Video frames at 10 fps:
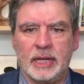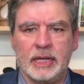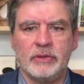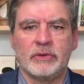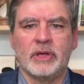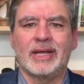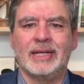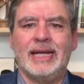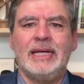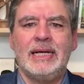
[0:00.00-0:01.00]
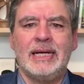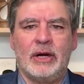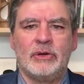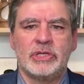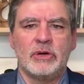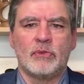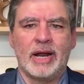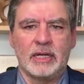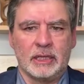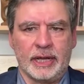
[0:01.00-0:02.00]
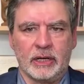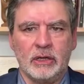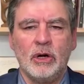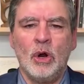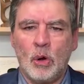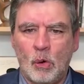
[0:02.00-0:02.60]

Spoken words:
either the Canadian Energy Regulator